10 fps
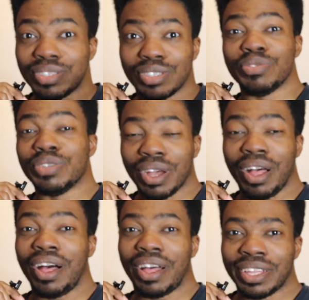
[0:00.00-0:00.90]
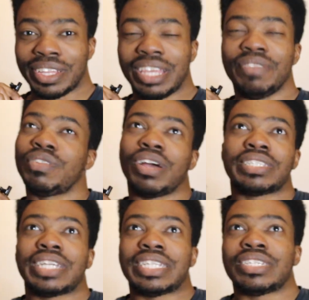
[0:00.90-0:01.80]
doing art, even though
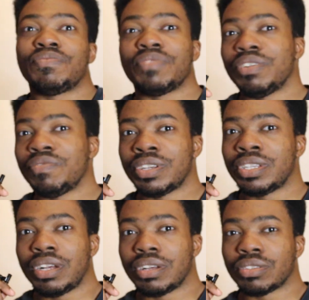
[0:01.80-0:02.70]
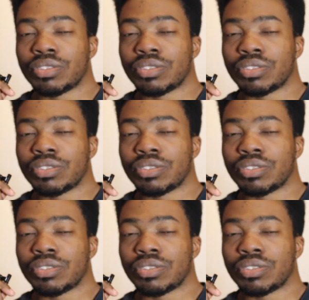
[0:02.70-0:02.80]
I've done this very young.